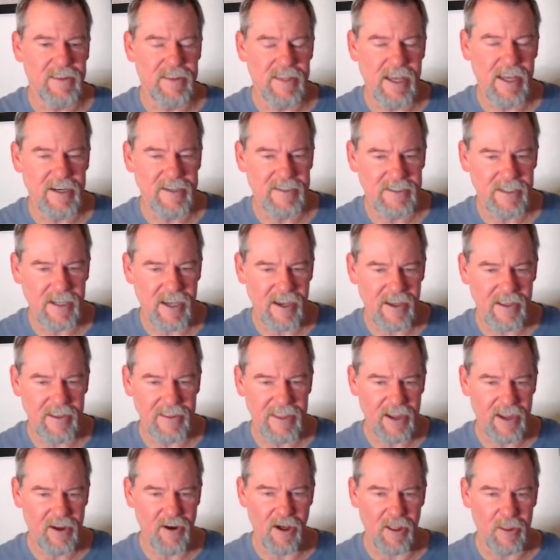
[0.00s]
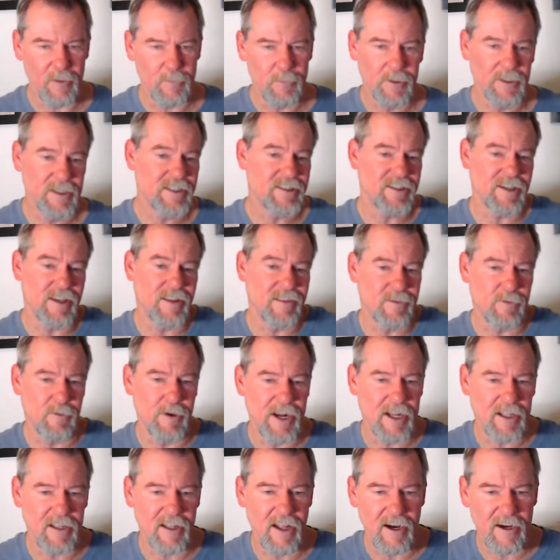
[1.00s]
that they call the police at 3
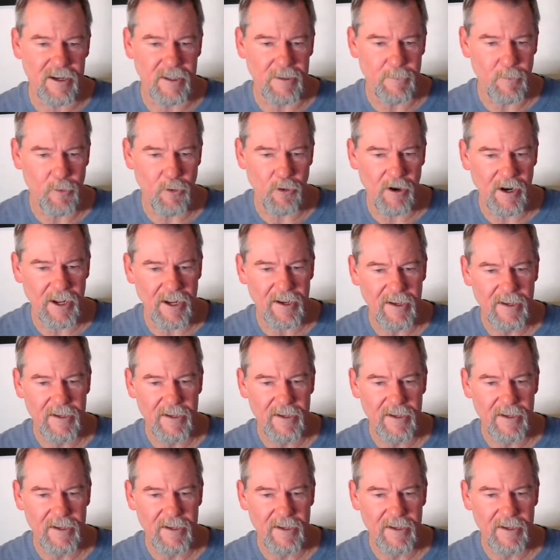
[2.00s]
o'clock in the morning.